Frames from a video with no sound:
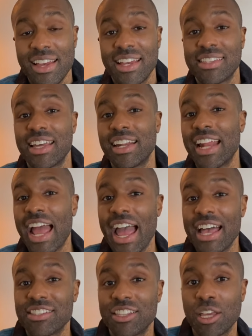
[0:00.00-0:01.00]
is that it
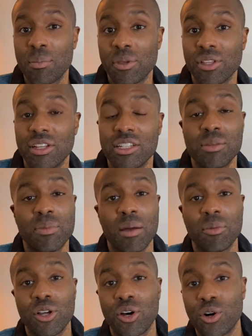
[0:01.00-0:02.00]
has the ability to be
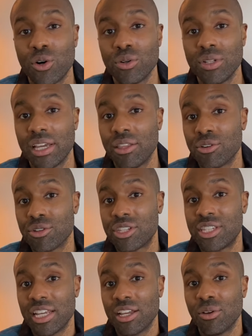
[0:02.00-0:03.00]
able to hold either
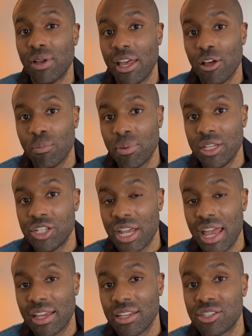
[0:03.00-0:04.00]
single LP
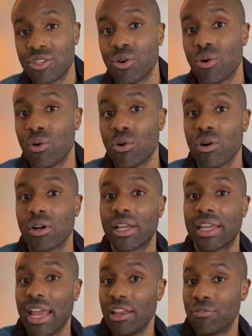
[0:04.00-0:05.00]
jackets or
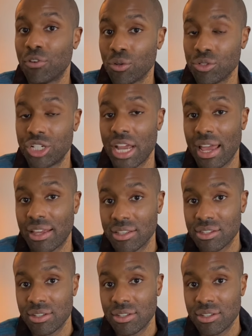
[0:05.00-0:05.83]
gatefold jackets.